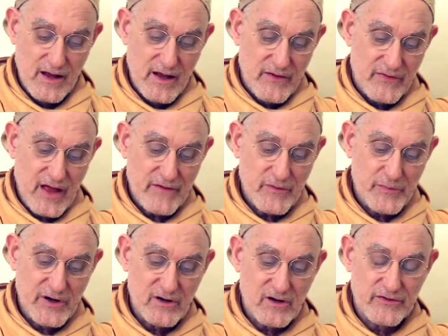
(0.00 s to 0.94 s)
They have
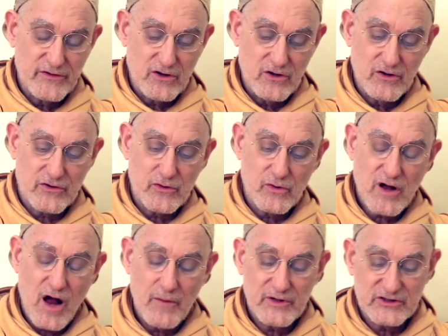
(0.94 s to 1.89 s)
appeared on the earth to
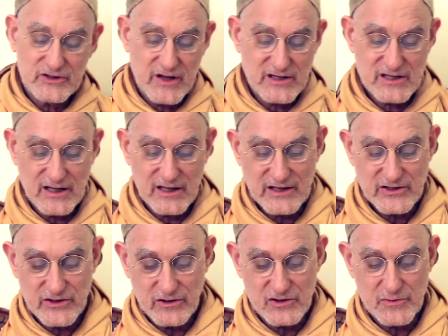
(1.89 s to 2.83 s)
accomplish the
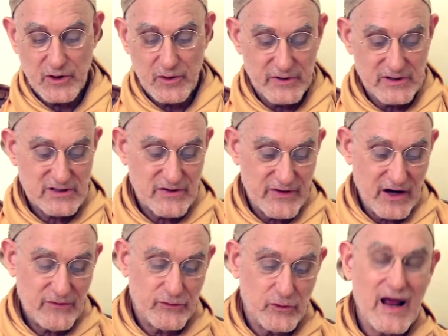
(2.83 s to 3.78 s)
celestial's purpose.
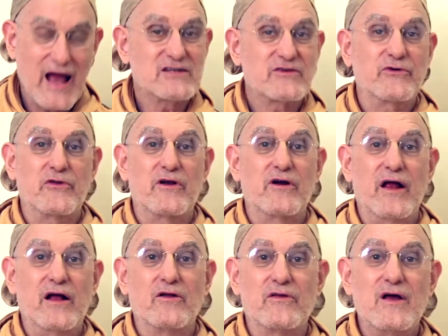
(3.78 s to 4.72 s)
Therefore, ask for their
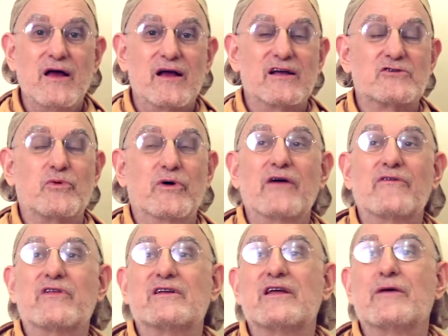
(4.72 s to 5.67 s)
help. Because
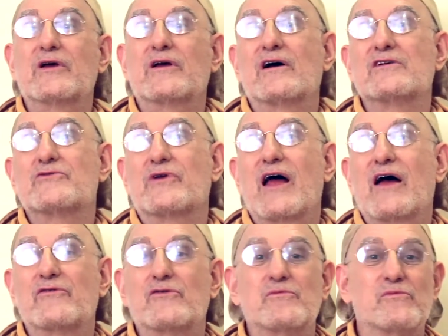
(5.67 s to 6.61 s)
whenever the demigods would
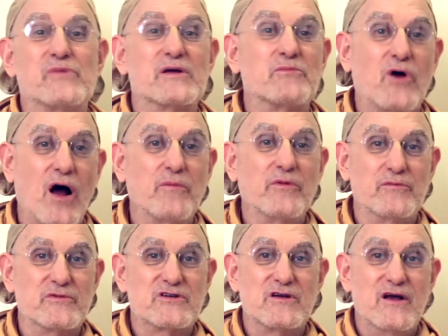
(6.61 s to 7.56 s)
have big
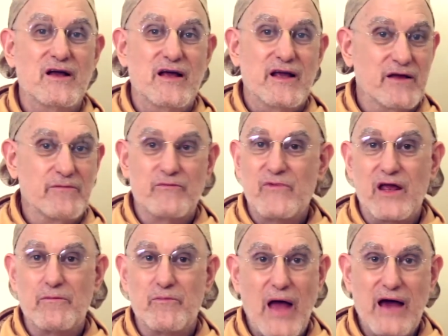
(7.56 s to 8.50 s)
problems
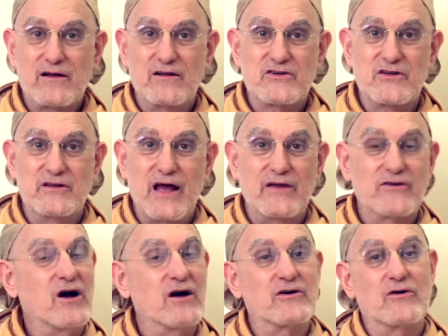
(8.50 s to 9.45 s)
in battles and that,
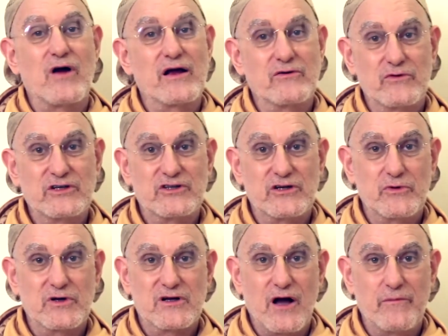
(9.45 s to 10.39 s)
Nara and Narayan Rishi
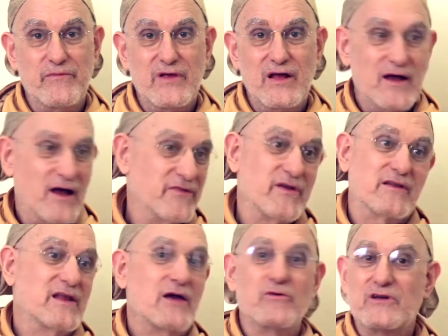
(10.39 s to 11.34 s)
would come, and then
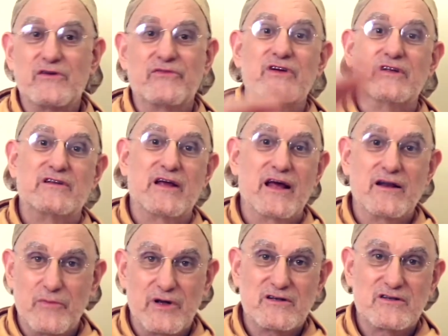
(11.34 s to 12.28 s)
they would defeat the
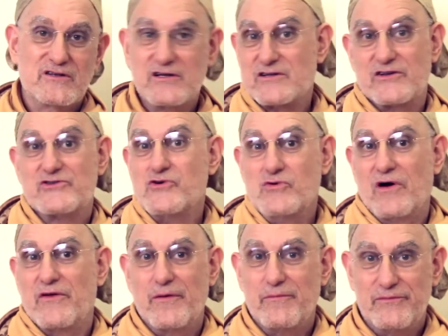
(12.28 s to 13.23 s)
enemies, just the two of them.